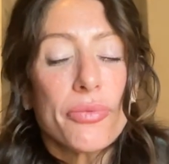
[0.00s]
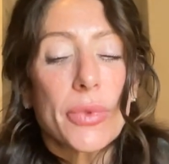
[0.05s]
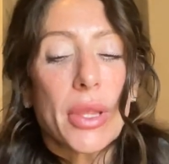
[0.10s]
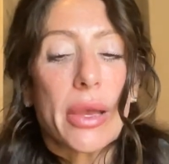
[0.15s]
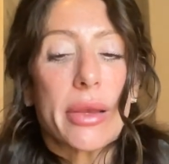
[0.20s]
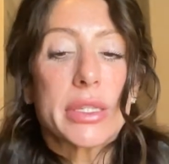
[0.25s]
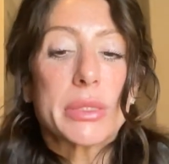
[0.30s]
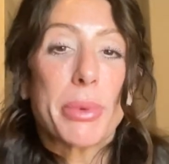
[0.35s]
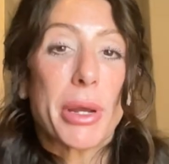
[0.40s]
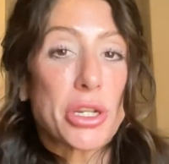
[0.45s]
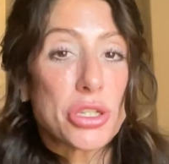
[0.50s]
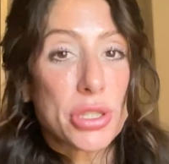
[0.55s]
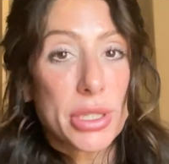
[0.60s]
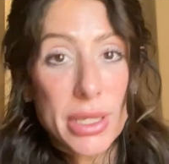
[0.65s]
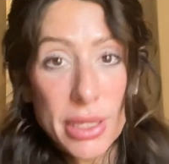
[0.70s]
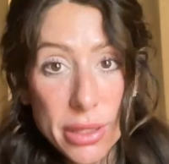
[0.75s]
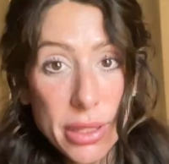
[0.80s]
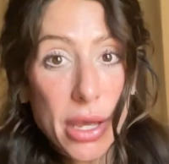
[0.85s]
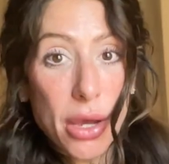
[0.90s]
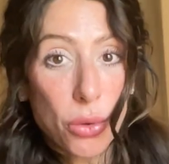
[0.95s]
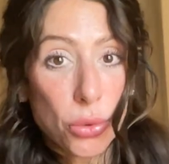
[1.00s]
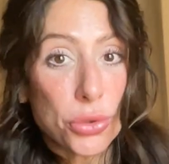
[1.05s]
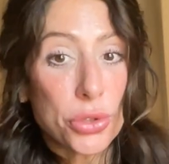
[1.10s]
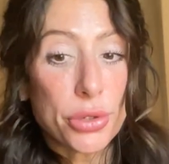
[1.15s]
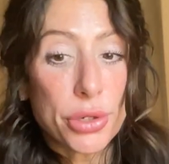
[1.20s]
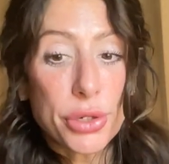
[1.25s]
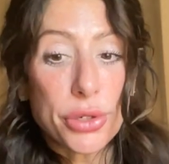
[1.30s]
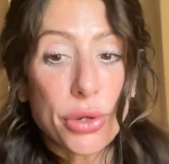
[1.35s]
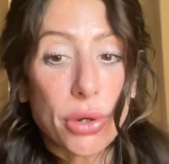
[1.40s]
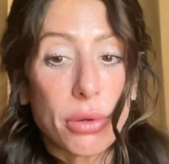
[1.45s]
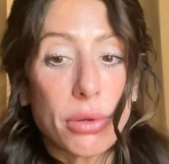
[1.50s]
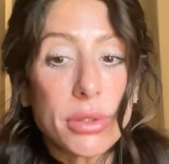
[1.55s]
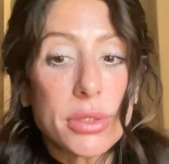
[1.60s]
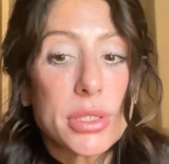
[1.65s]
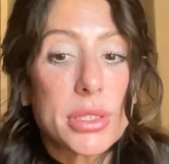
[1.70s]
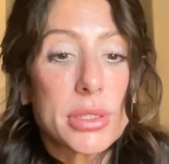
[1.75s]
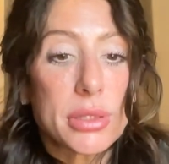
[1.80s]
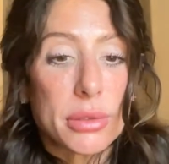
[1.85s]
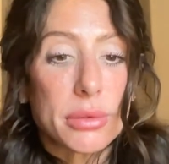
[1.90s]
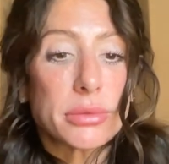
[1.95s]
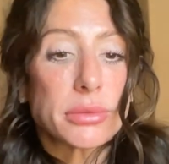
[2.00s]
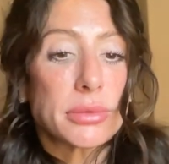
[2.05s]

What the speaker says: Especially in the older adults.